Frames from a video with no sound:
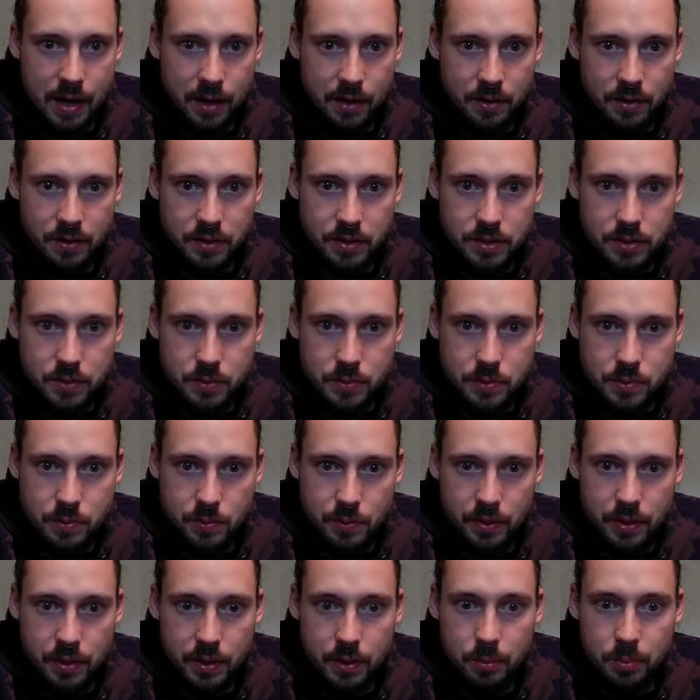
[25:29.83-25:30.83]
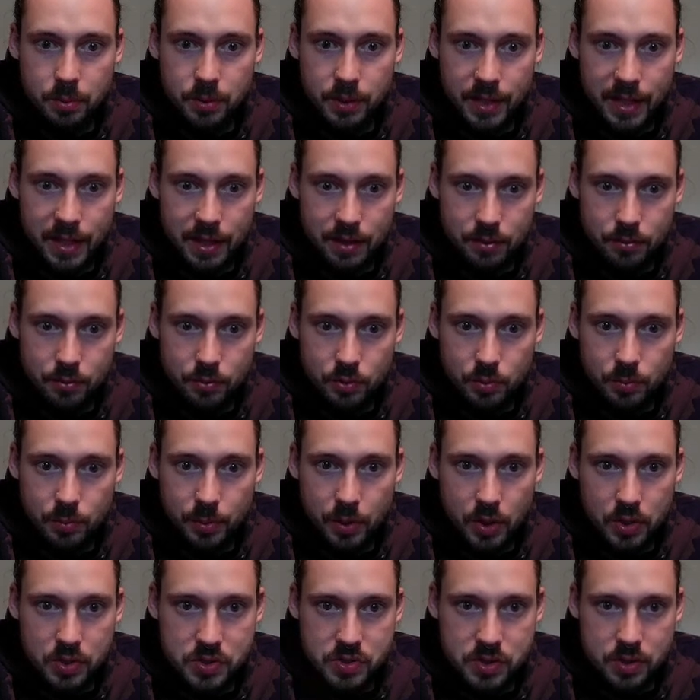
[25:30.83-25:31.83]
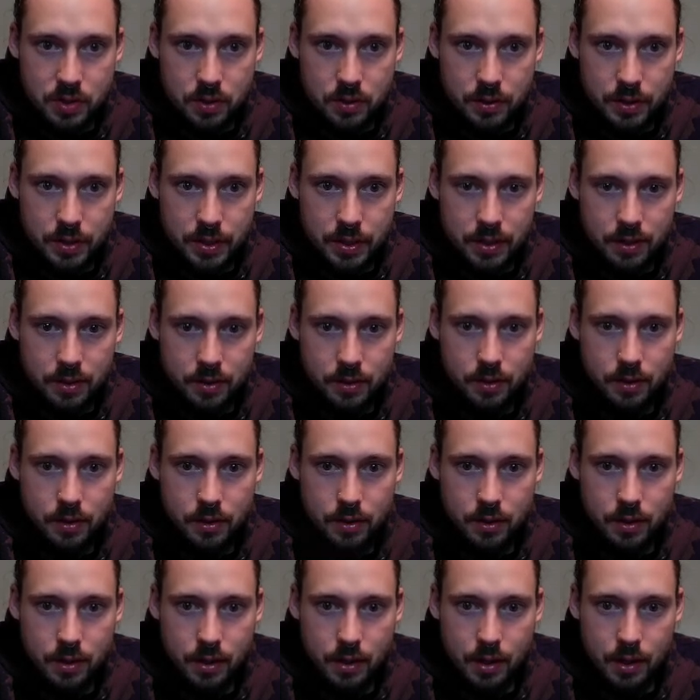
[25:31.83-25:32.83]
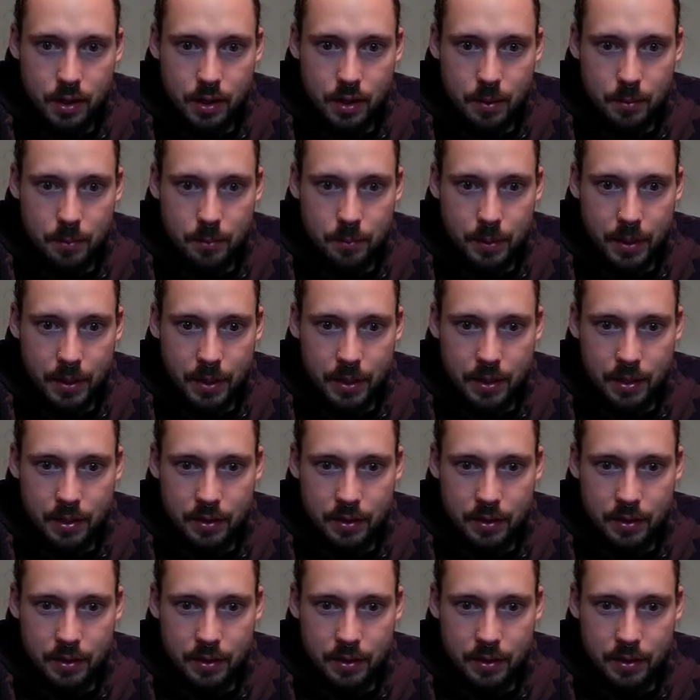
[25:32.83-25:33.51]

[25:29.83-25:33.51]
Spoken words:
to use one in a playthrough personally. But in